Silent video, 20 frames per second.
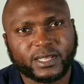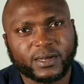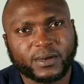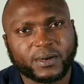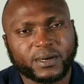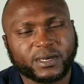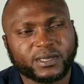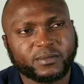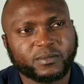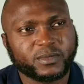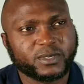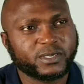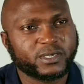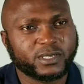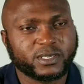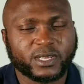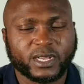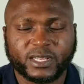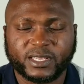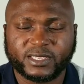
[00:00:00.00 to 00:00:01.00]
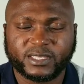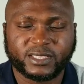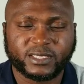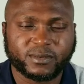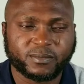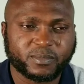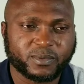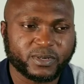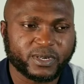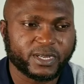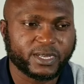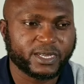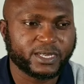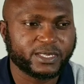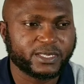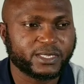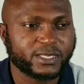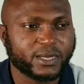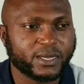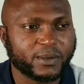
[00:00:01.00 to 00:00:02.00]
emotionally
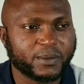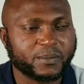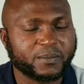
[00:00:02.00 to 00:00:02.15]
depressed.